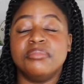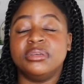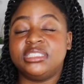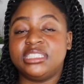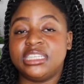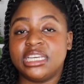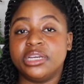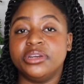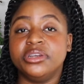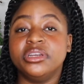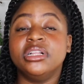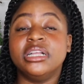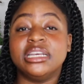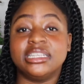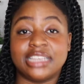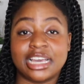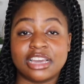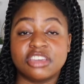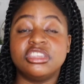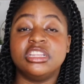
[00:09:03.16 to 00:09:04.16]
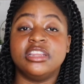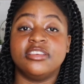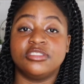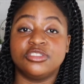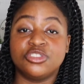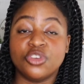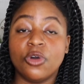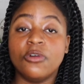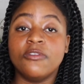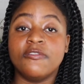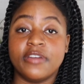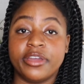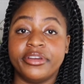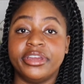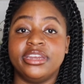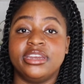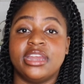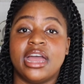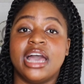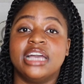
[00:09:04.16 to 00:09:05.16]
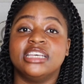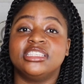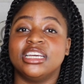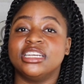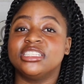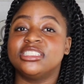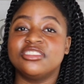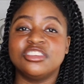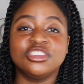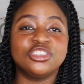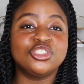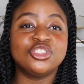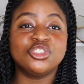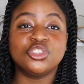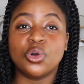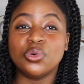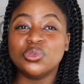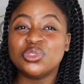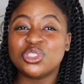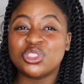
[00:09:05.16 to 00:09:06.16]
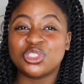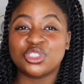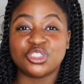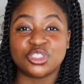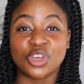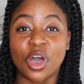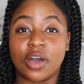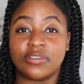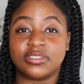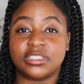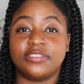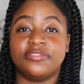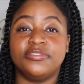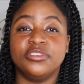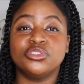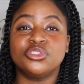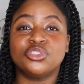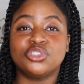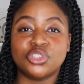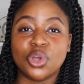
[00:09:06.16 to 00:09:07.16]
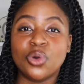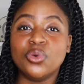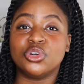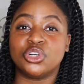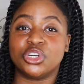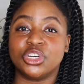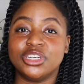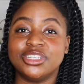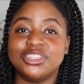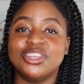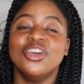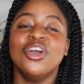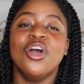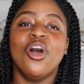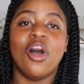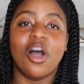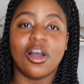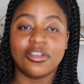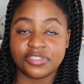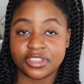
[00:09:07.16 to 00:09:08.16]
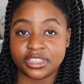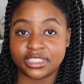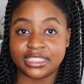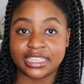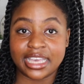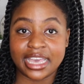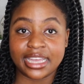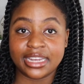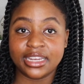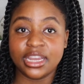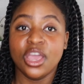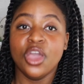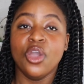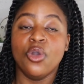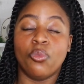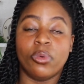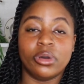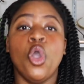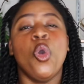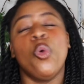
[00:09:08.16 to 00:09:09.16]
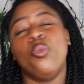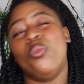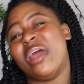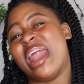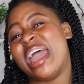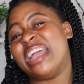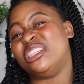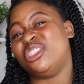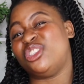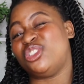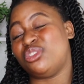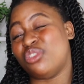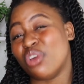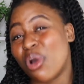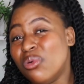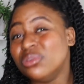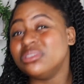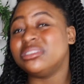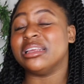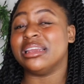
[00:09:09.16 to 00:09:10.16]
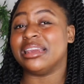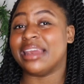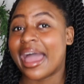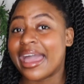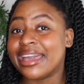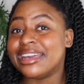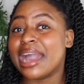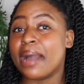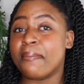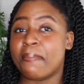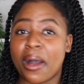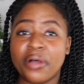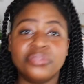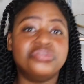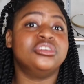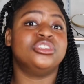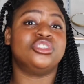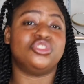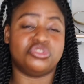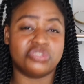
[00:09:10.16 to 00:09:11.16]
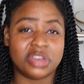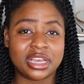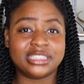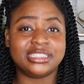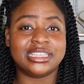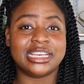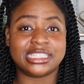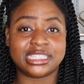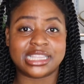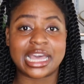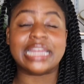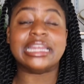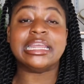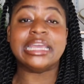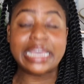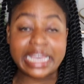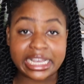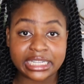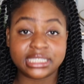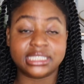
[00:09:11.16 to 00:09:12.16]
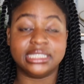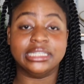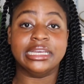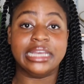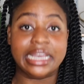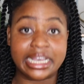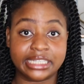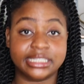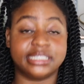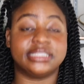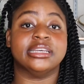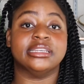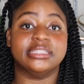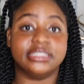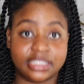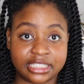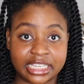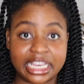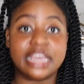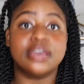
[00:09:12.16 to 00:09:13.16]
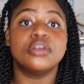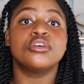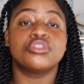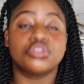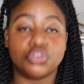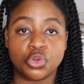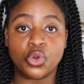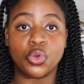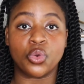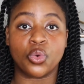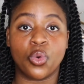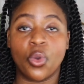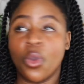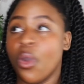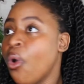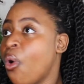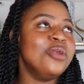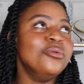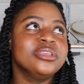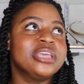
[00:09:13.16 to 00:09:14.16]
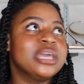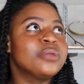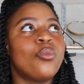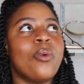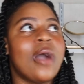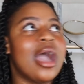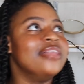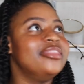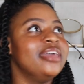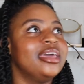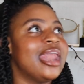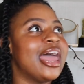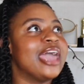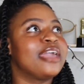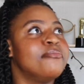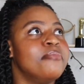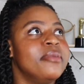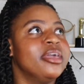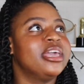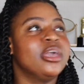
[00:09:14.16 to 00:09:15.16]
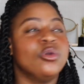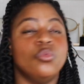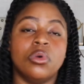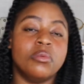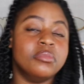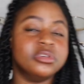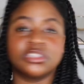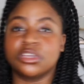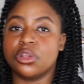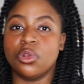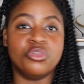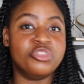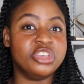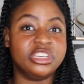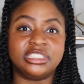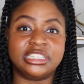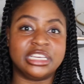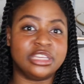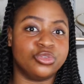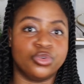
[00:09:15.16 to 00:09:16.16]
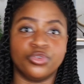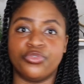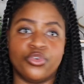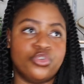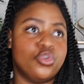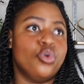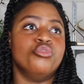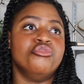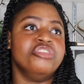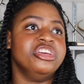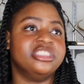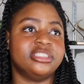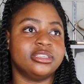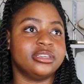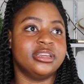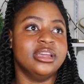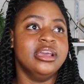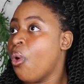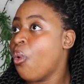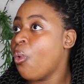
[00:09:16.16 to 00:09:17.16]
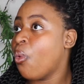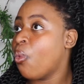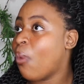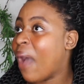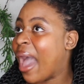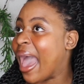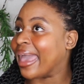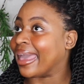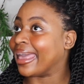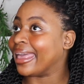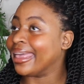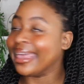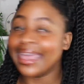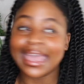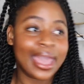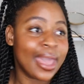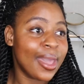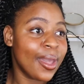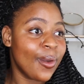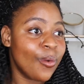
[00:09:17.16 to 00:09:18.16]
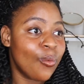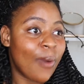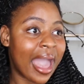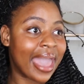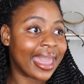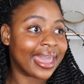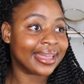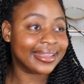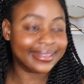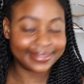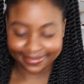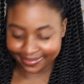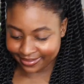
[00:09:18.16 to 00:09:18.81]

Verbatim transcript: The material is actually so very nice. It's just so soft. It feels so good on the skin. What I don't like about this dress is that it is see-through. I don't get why they like making women's clothing see-through for no reason. Why? Why?